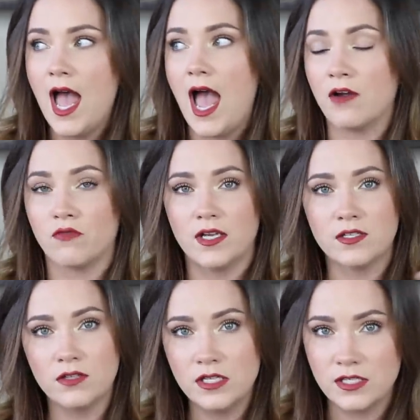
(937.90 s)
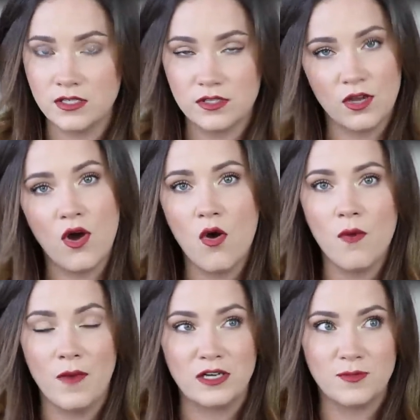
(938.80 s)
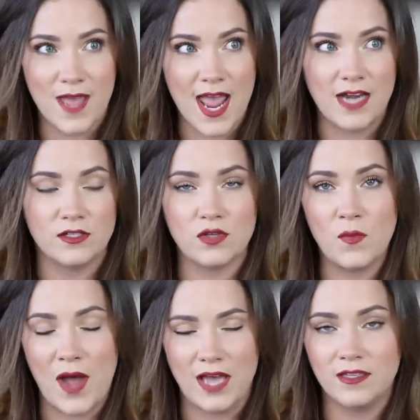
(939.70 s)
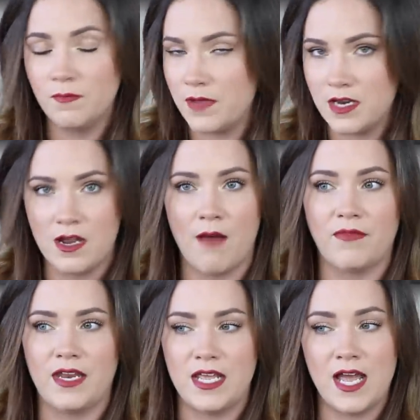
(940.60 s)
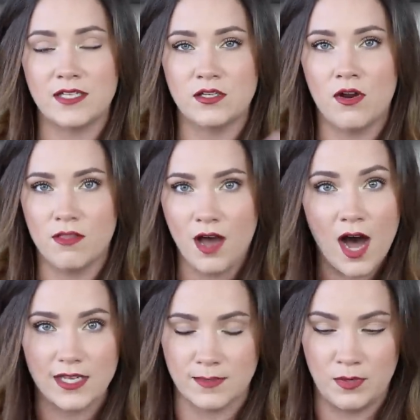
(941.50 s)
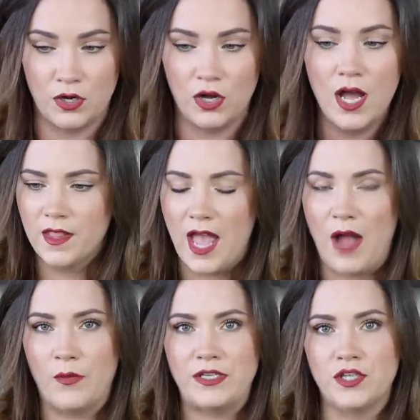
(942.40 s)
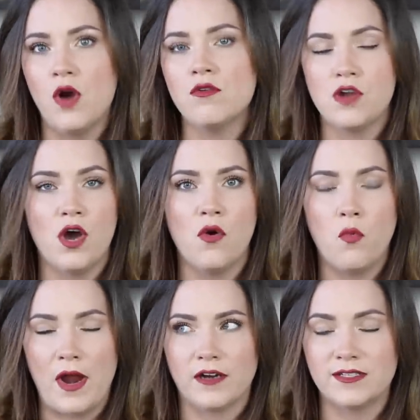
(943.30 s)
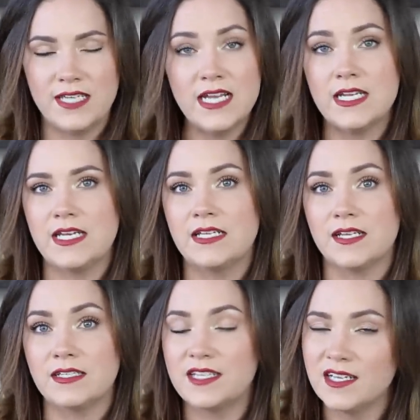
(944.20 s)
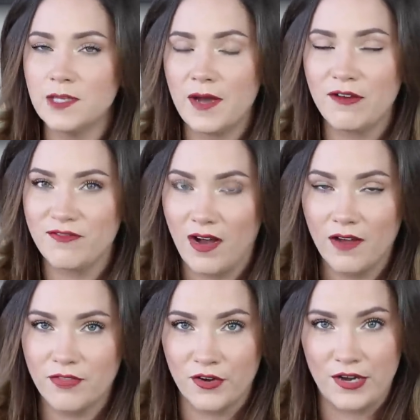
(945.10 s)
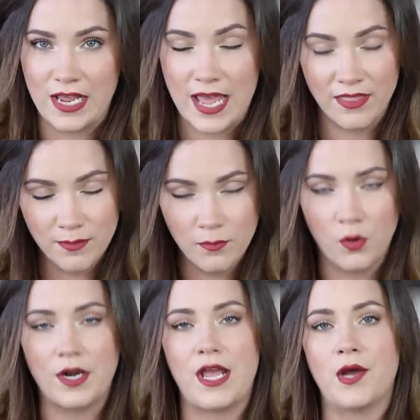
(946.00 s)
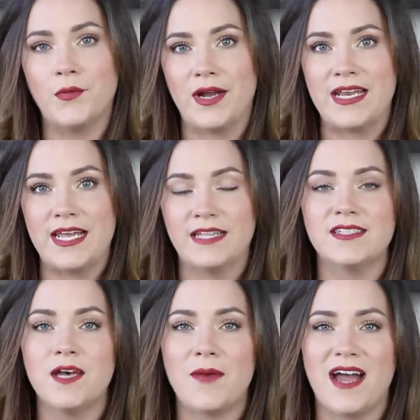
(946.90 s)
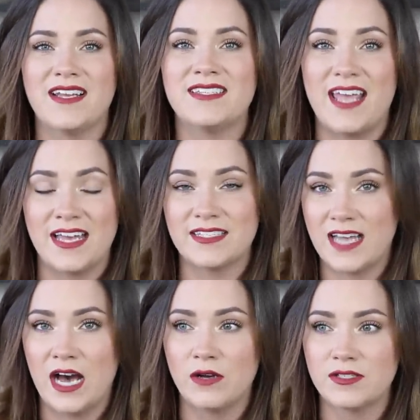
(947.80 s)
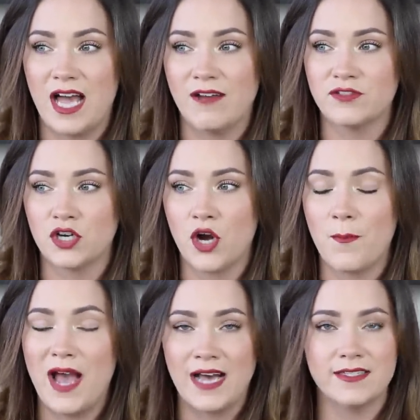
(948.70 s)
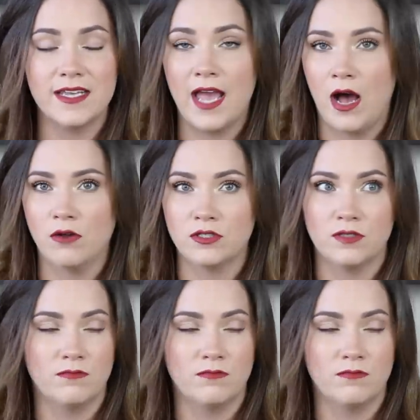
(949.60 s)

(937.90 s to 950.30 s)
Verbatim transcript: and Russell is in so much pain and so badly beaten up that he has to go to the hospital, and we don't know where Dean is until about 5.30 in the morning when he ends up at his aunt's house after passing out